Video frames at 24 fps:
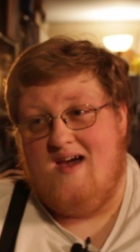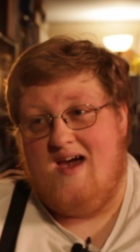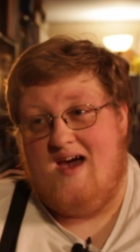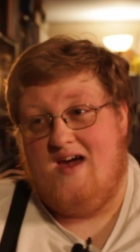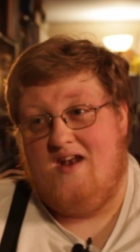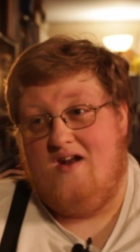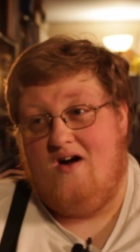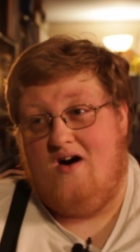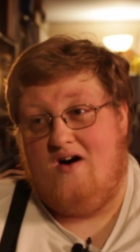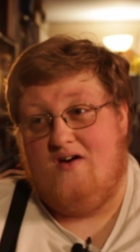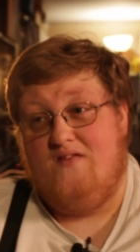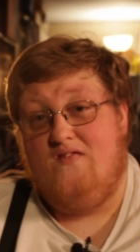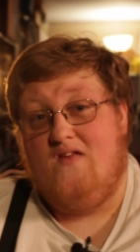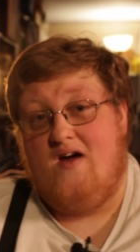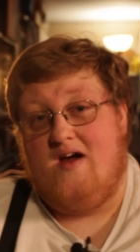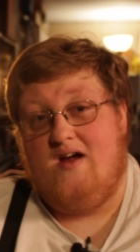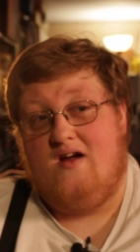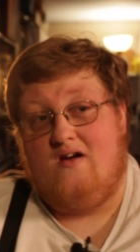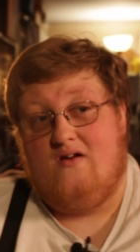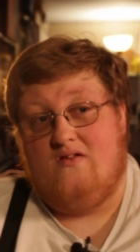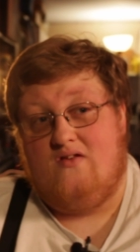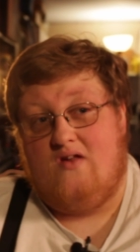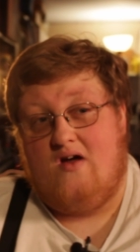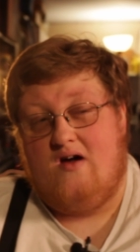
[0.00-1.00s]
And
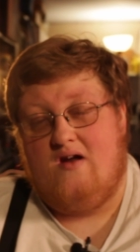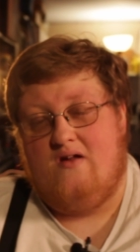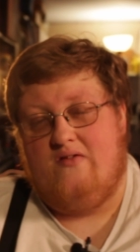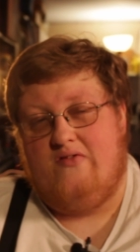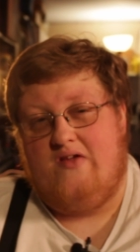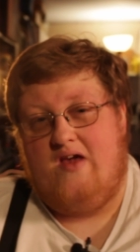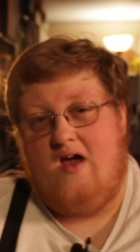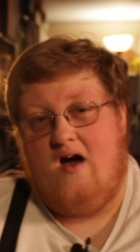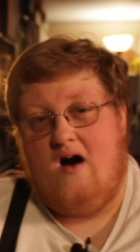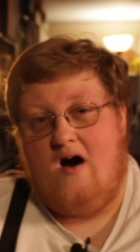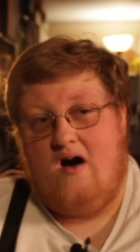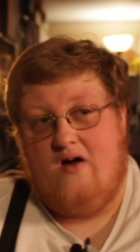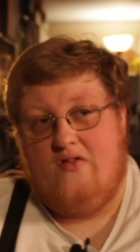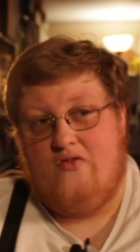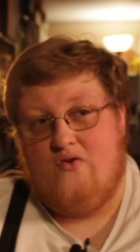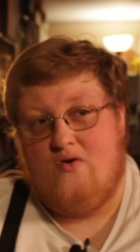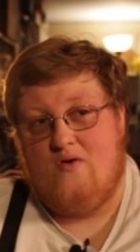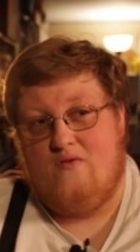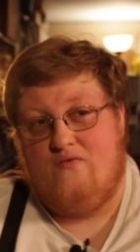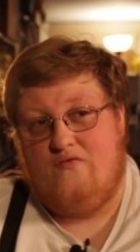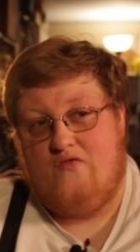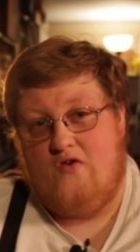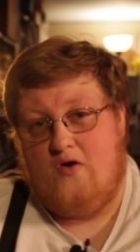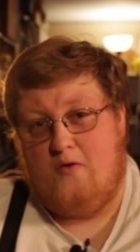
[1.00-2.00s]
unlike a lot of the
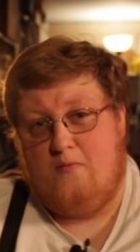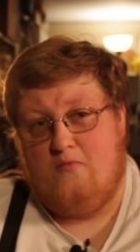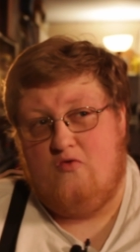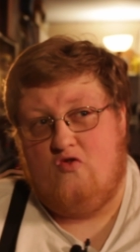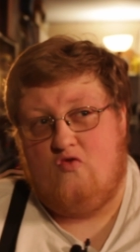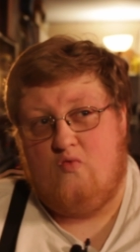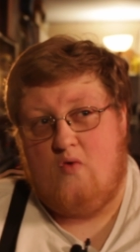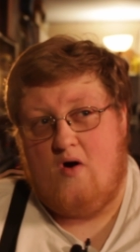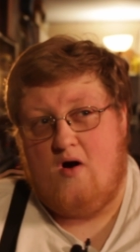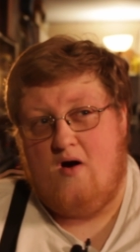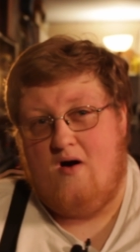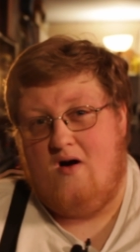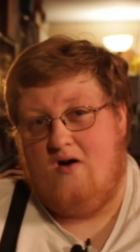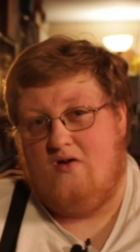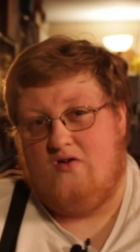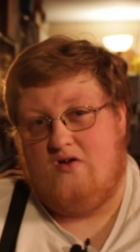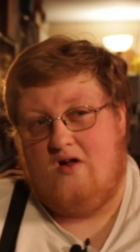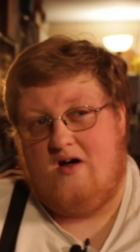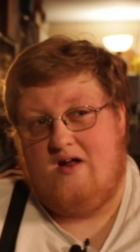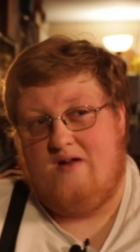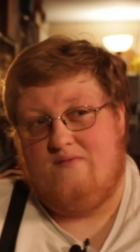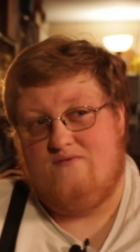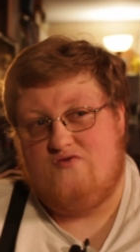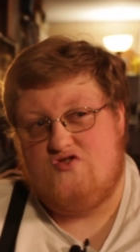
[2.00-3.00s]
other films where a
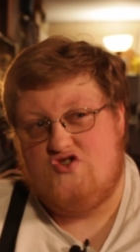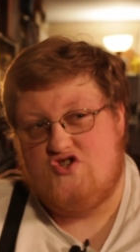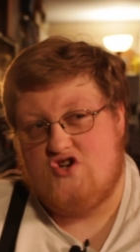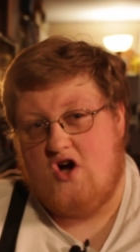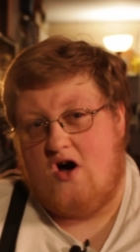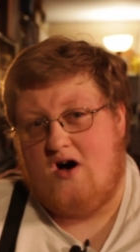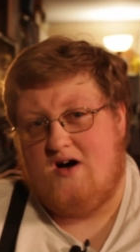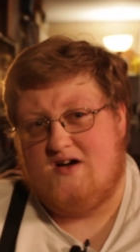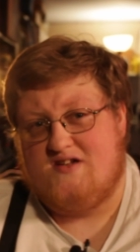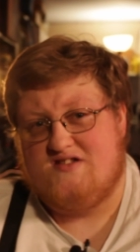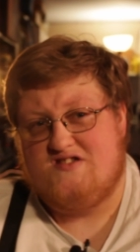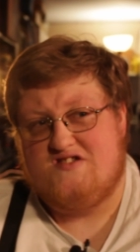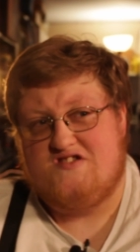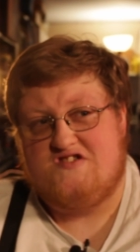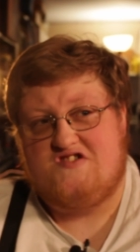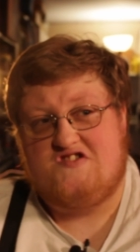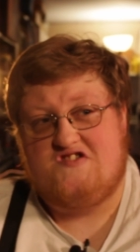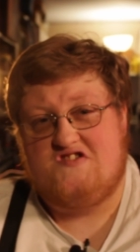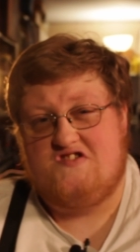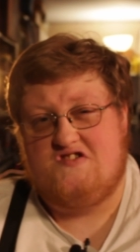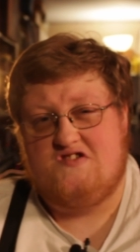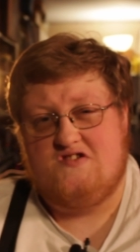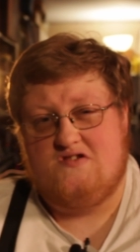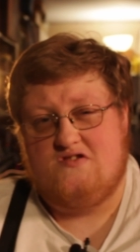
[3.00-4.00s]
lot of
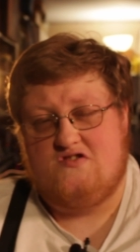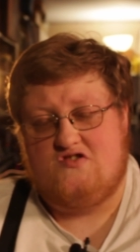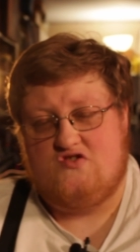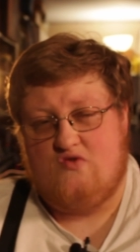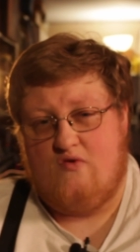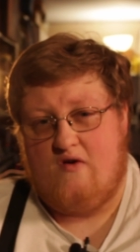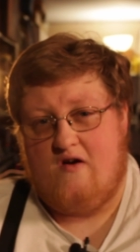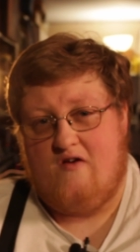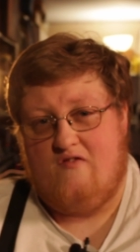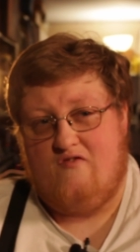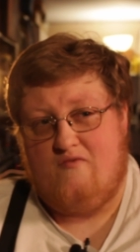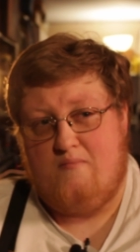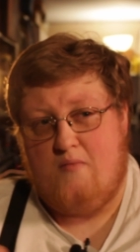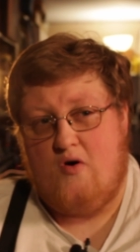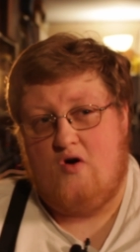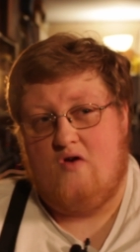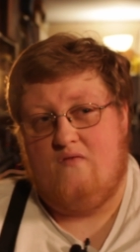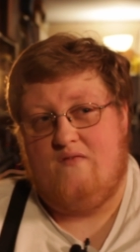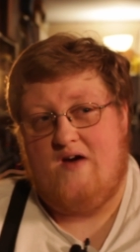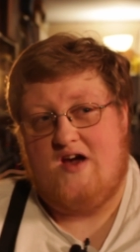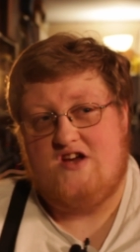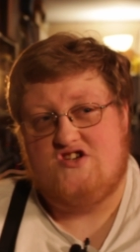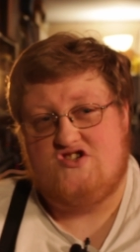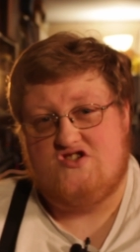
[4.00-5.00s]
John's sort of
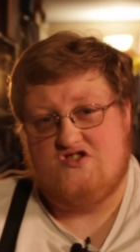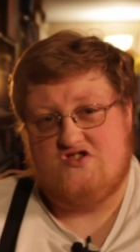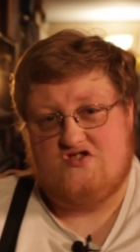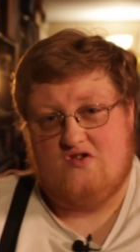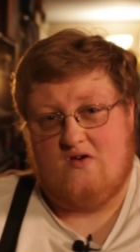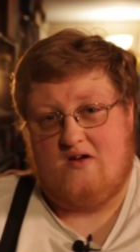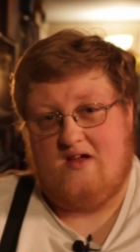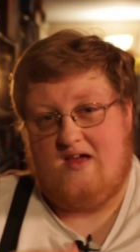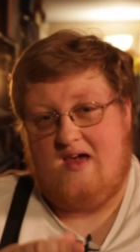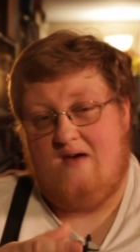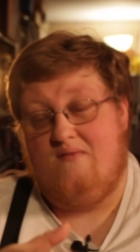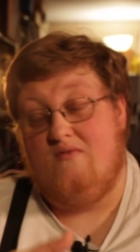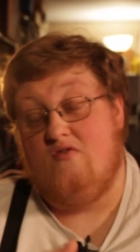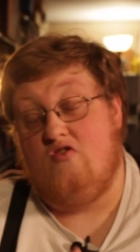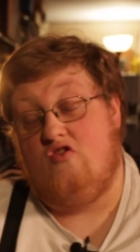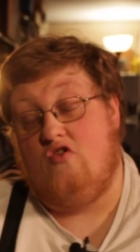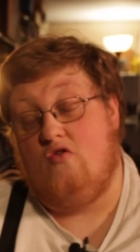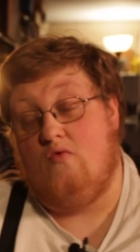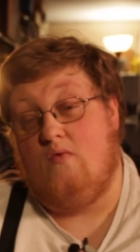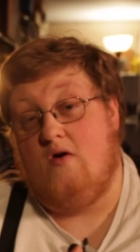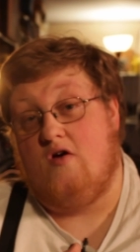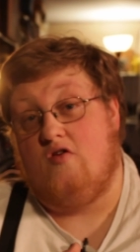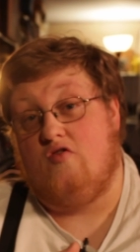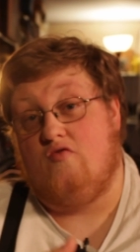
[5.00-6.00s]
motivations are given
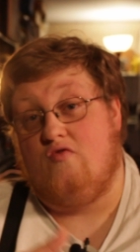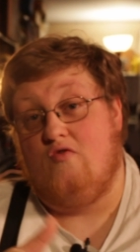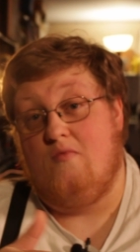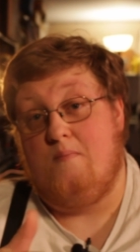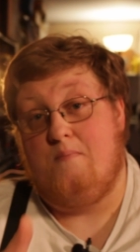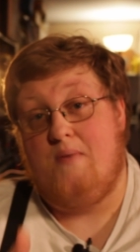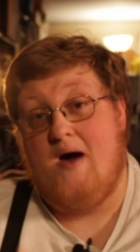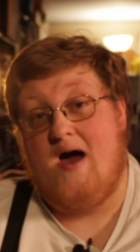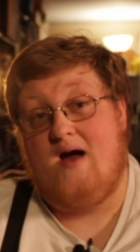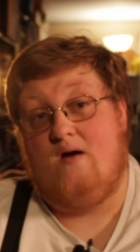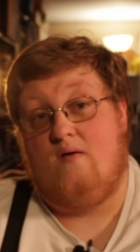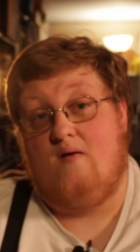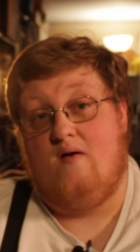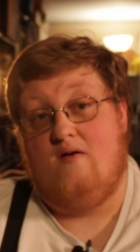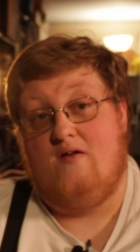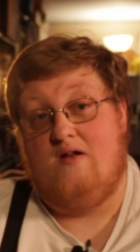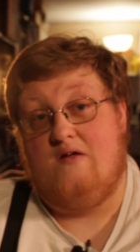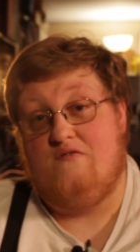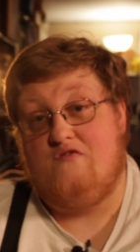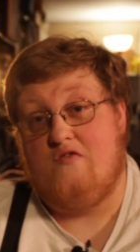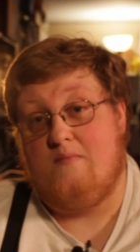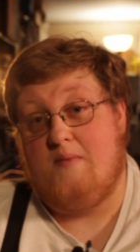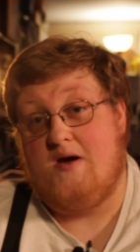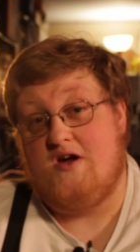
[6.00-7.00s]
to us through background
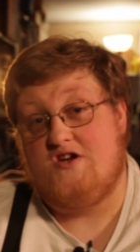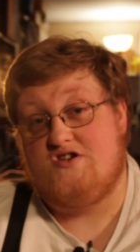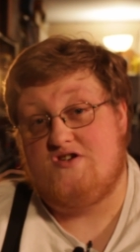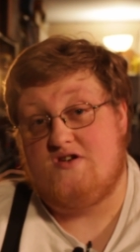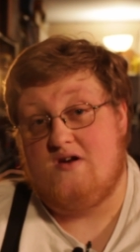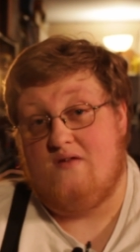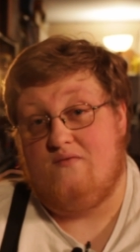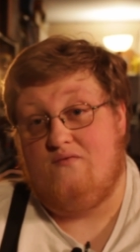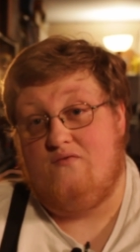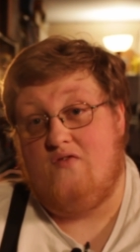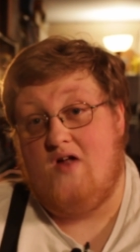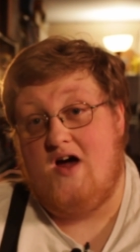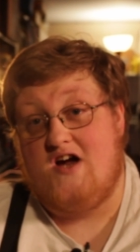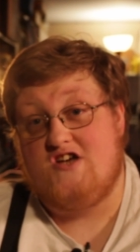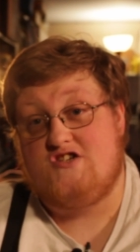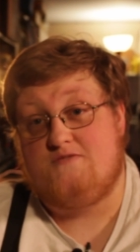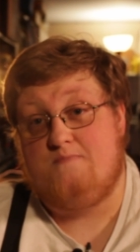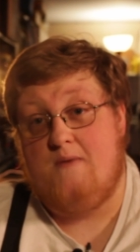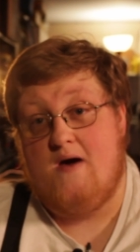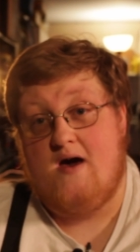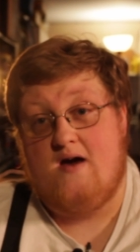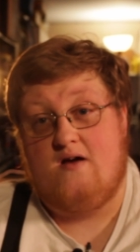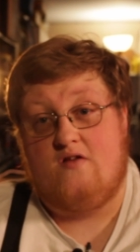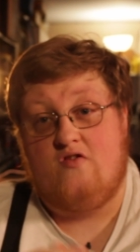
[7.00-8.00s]
information and
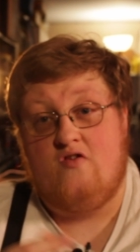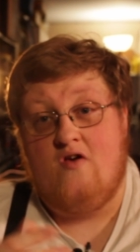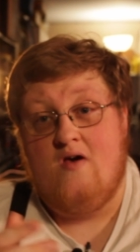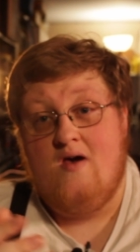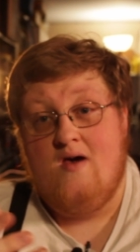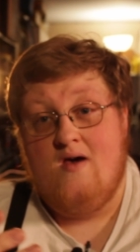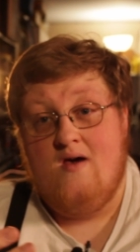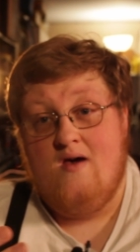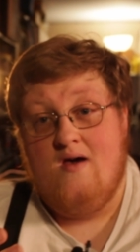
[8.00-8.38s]
flashbacks,